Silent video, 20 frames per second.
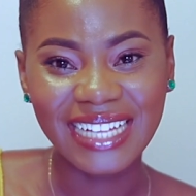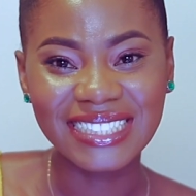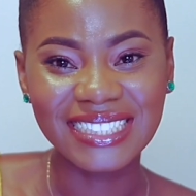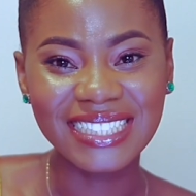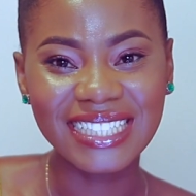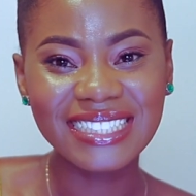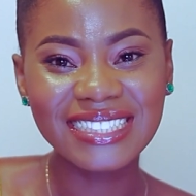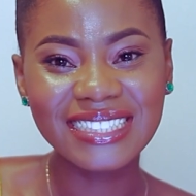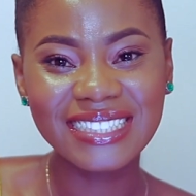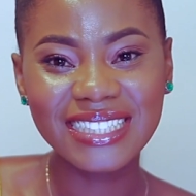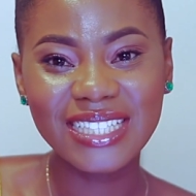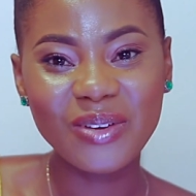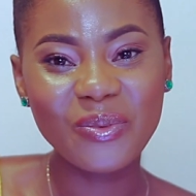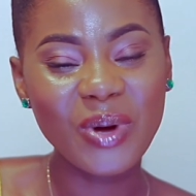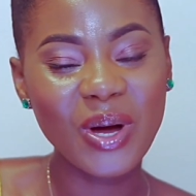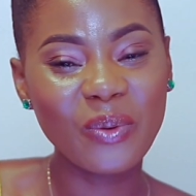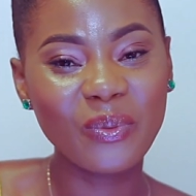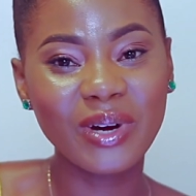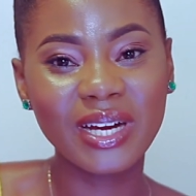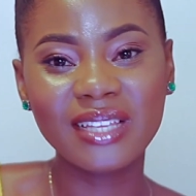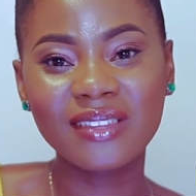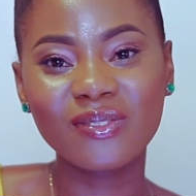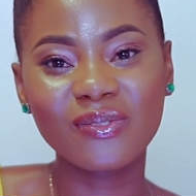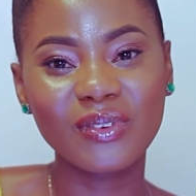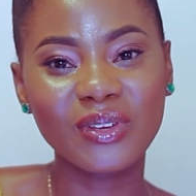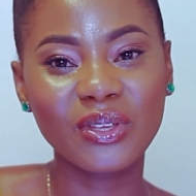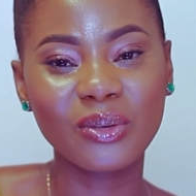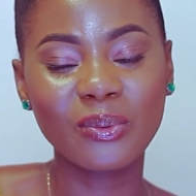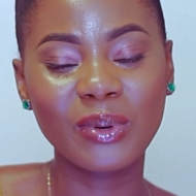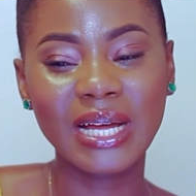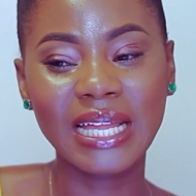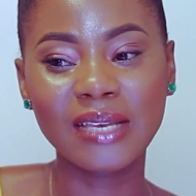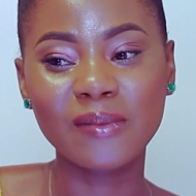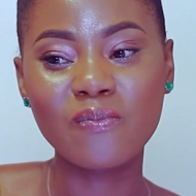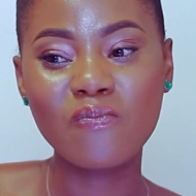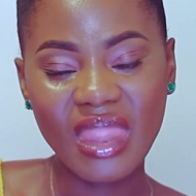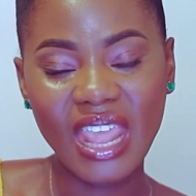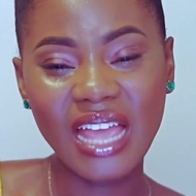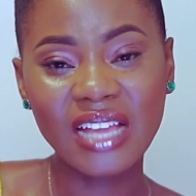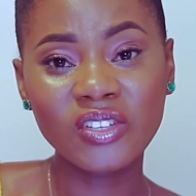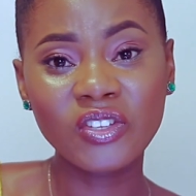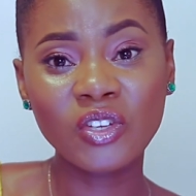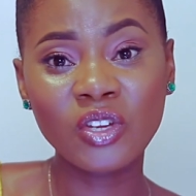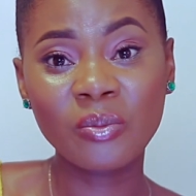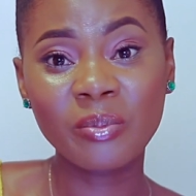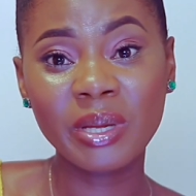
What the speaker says: Just see what works for you, and you know,